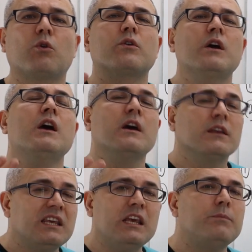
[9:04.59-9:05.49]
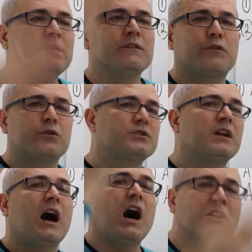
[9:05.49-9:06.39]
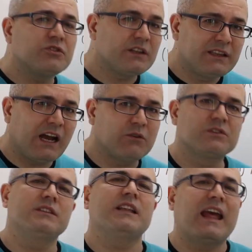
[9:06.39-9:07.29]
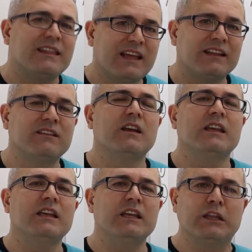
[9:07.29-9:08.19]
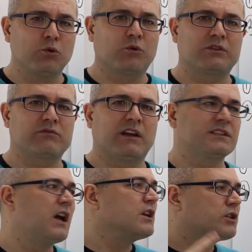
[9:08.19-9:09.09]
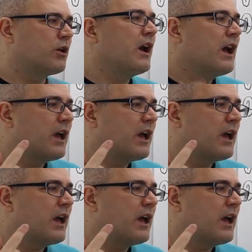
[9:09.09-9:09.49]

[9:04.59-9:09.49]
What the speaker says: or keep the first 100,000 and then ignore the rest. So